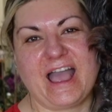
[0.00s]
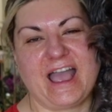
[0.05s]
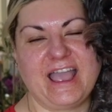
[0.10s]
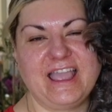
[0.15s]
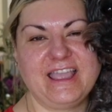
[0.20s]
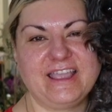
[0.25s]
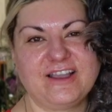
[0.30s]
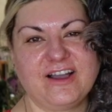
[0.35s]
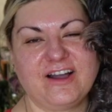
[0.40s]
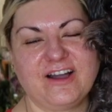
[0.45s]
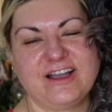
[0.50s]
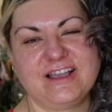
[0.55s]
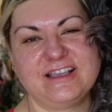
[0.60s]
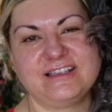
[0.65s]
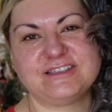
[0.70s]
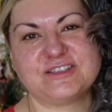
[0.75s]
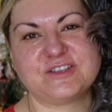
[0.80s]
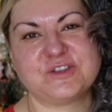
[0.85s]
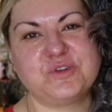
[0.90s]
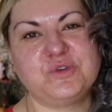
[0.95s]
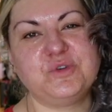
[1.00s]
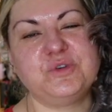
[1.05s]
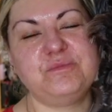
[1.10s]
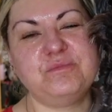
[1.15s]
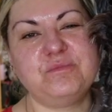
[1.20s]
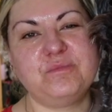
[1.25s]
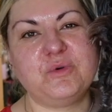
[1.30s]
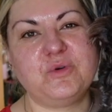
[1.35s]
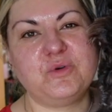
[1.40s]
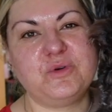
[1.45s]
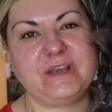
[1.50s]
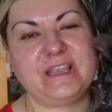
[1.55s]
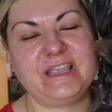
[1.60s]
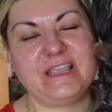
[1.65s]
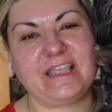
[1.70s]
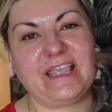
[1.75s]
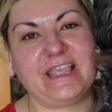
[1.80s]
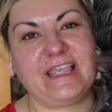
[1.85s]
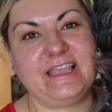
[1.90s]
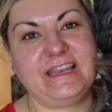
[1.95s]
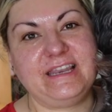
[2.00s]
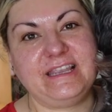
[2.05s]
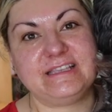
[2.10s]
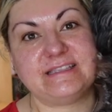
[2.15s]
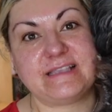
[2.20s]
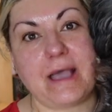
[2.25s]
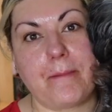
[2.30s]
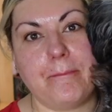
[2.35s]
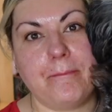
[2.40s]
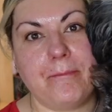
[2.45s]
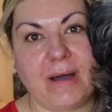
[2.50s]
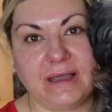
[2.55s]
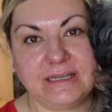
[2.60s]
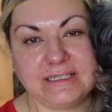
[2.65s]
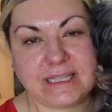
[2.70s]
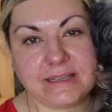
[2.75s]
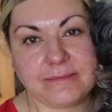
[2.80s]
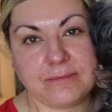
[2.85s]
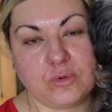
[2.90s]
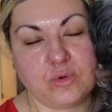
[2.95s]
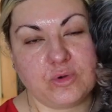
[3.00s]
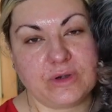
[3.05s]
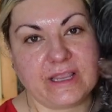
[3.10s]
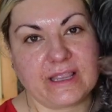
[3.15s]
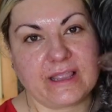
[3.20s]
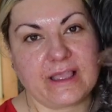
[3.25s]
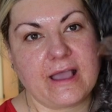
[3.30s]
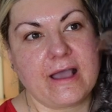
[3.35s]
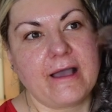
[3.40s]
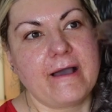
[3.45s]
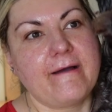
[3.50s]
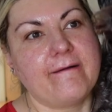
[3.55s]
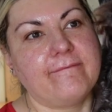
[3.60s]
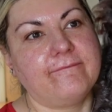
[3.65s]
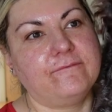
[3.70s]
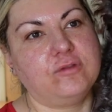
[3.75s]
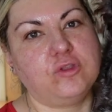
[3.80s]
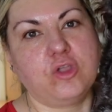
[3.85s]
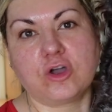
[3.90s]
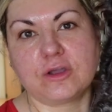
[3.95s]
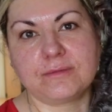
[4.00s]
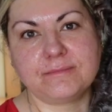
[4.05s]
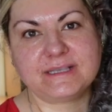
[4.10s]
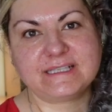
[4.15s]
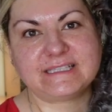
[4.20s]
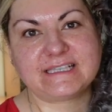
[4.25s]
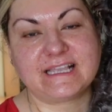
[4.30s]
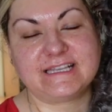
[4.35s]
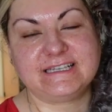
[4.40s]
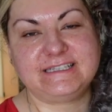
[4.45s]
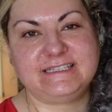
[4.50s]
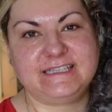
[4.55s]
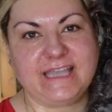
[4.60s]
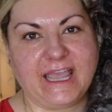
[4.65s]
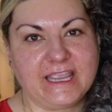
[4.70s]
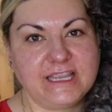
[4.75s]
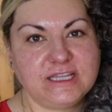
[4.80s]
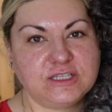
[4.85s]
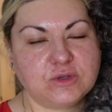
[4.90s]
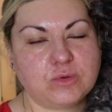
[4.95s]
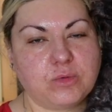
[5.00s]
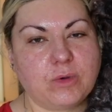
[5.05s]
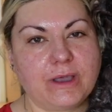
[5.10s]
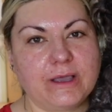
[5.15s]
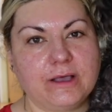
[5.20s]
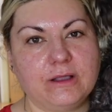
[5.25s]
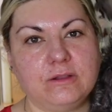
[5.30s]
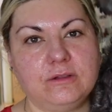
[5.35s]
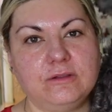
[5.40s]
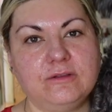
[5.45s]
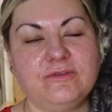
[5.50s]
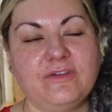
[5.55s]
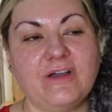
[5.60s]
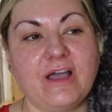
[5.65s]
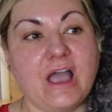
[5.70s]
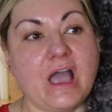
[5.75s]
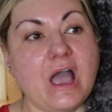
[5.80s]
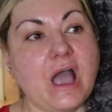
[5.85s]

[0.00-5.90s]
Hey guys, good morning. It is Monday morning, Vlogmas day 12.